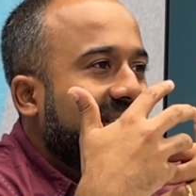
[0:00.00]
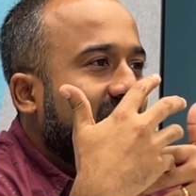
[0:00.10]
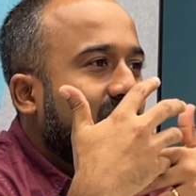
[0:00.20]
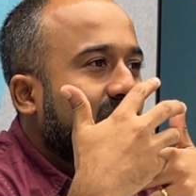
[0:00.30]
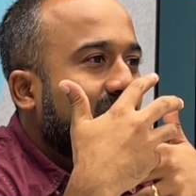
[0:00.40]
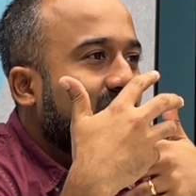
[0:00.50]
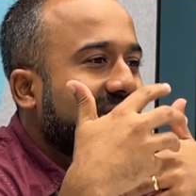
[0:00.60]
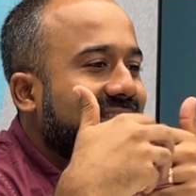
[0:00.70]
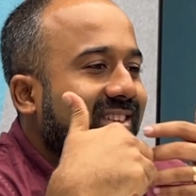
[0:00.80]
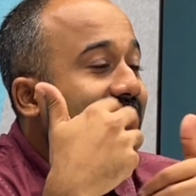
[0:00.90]
What was
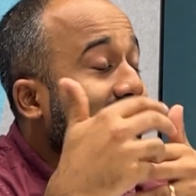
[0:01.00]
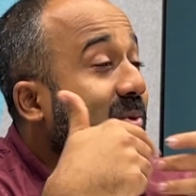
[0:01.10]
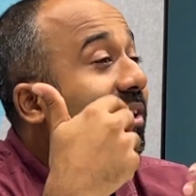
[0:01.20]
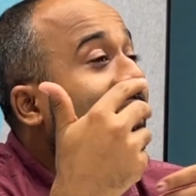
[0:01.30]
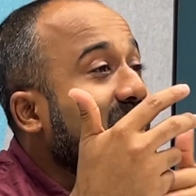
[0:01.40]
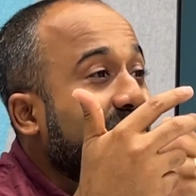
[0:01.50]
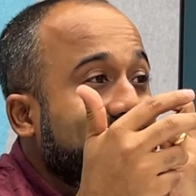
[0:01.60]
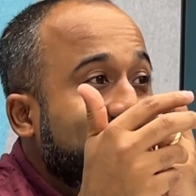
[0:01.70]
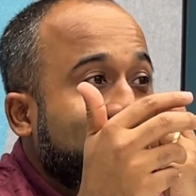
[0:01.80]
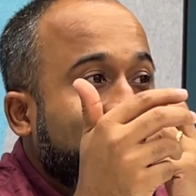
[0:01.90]
the Jerry Maguire
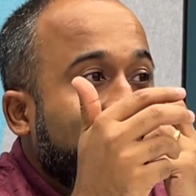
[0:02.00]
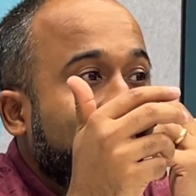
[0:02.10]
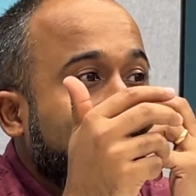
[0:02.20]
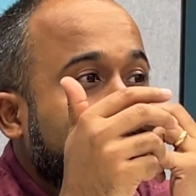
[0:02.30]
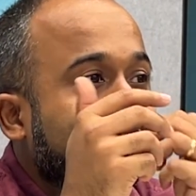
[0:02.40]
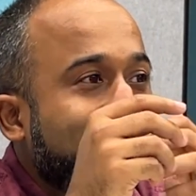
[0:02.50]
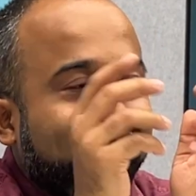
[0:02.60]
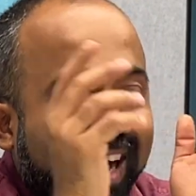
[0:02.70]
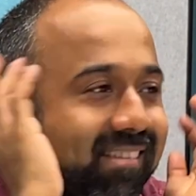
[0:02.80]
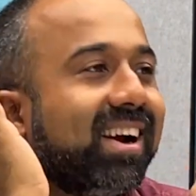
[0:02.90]
moment that caused you to say,
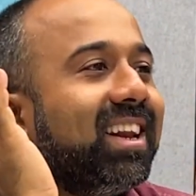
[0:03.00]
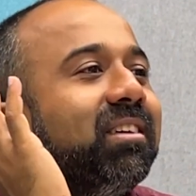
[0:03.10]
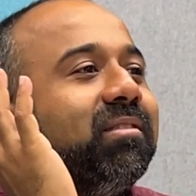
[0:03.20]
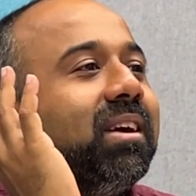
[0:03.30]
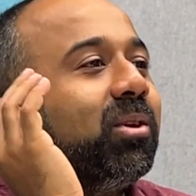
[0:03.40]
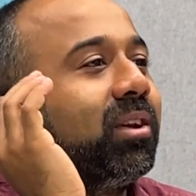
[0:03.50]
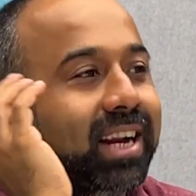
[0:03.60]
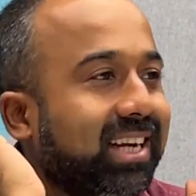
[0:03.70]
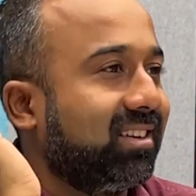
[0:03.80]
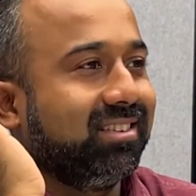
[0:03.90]
I've had enough, I'm going to
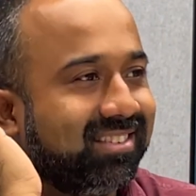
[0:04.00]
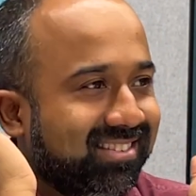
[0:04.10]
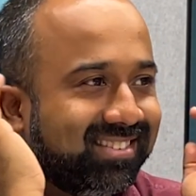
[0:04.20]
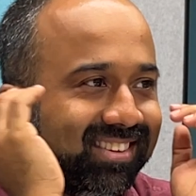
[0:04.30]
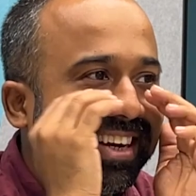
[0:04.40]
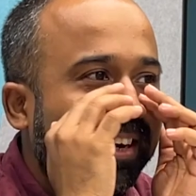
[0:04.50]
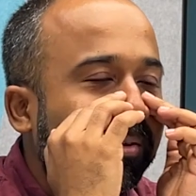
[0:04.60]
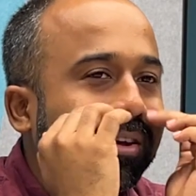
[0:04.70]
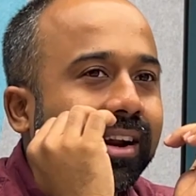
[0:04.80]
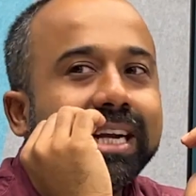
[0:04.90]
write, right? I'm
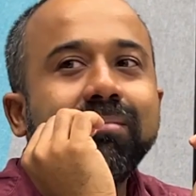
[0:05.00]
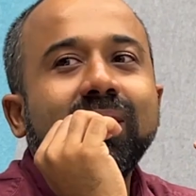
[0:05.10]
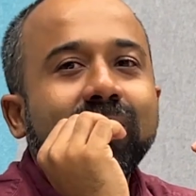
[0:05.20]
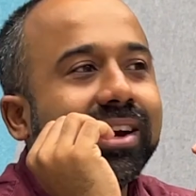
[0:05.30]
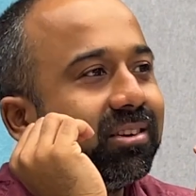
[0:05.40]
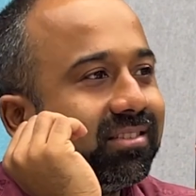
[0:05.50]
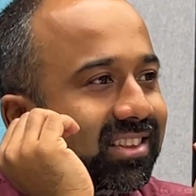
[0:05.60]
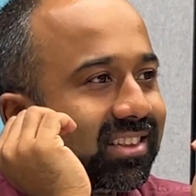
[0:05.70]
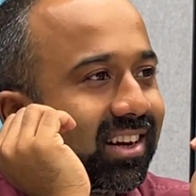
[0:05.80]
going to write my way out of this crisis.